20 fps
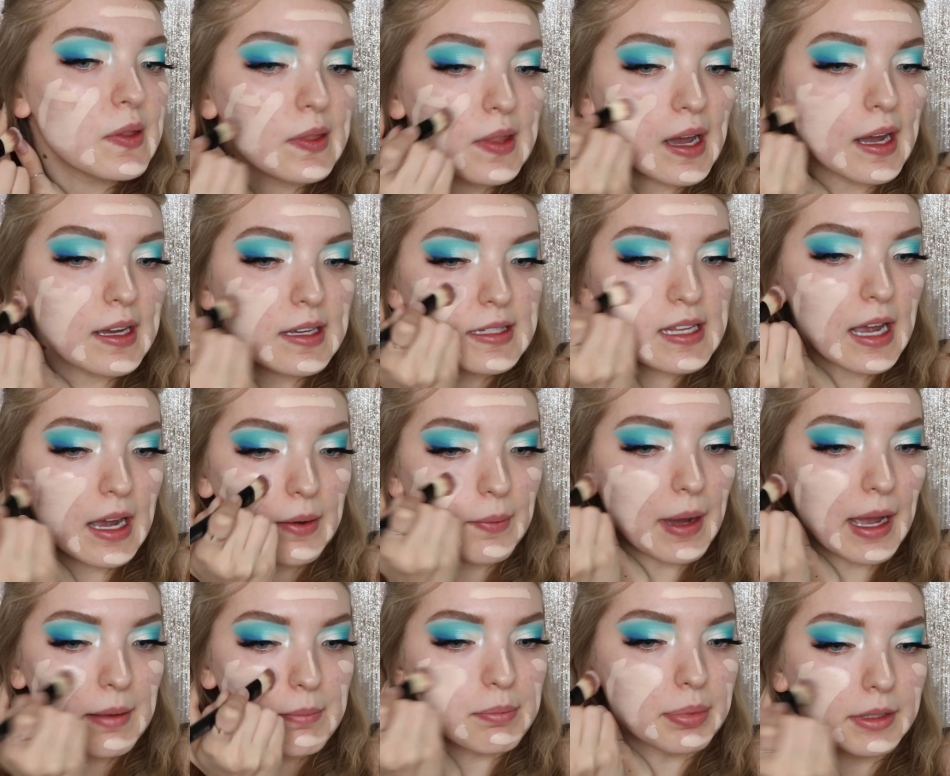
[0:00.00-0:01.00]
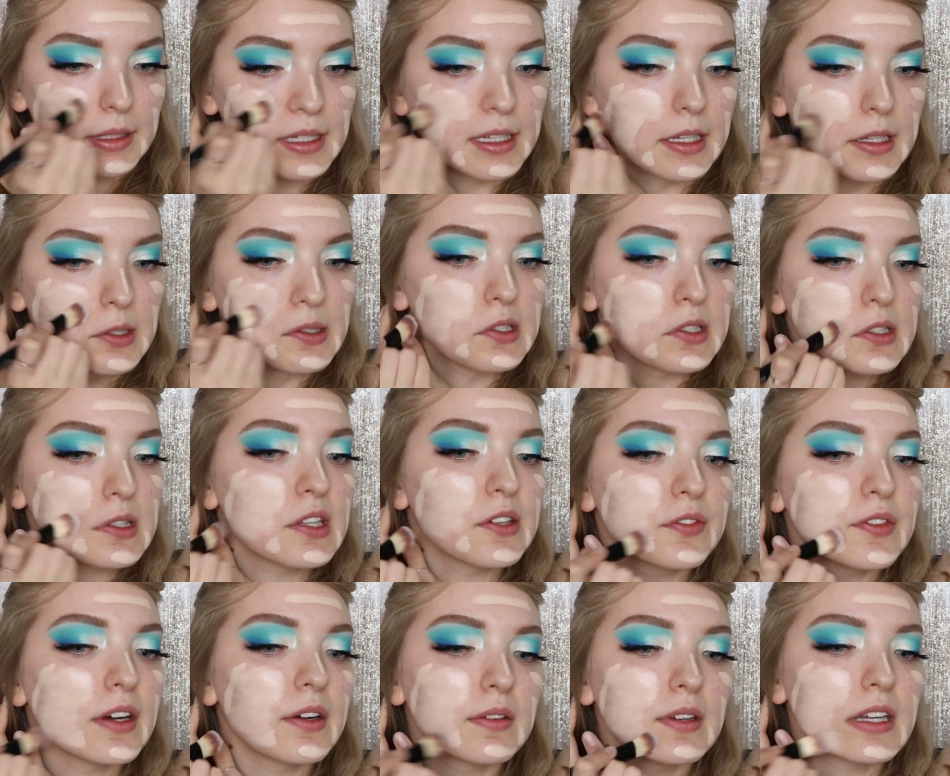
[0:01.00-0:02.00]
that is how I blend the
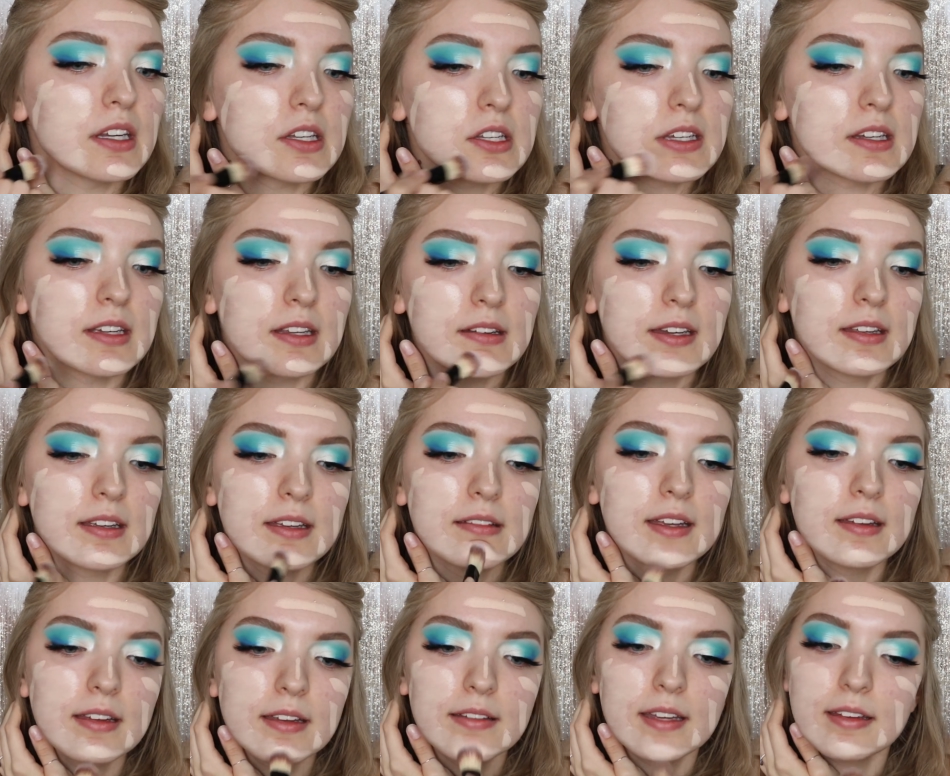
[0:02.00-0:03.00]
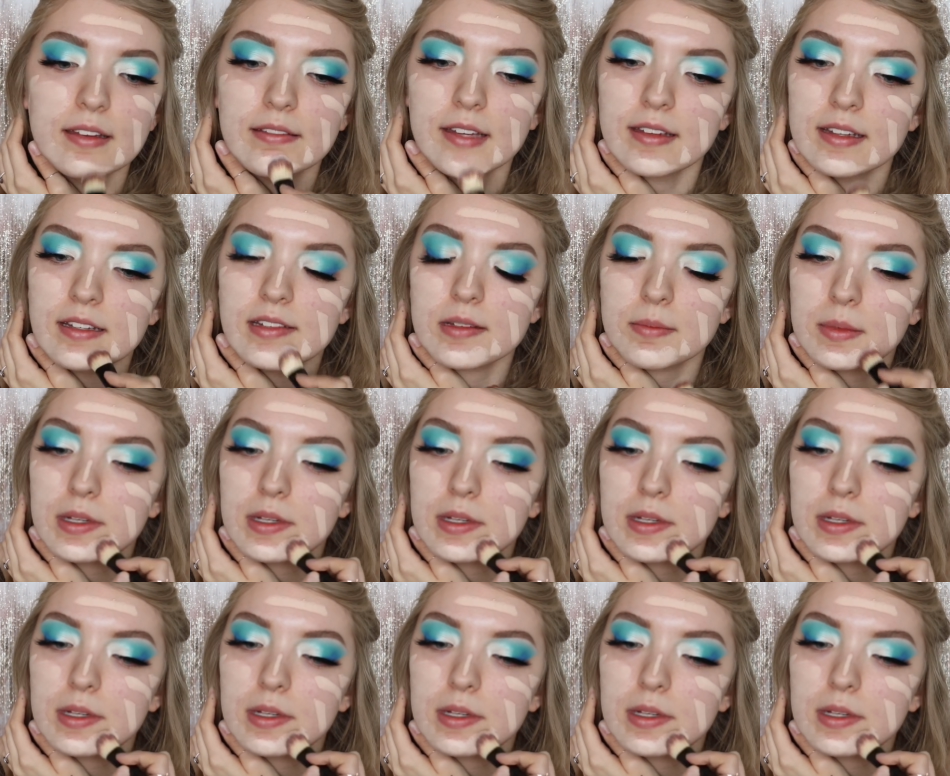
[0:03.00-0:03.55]
foundation into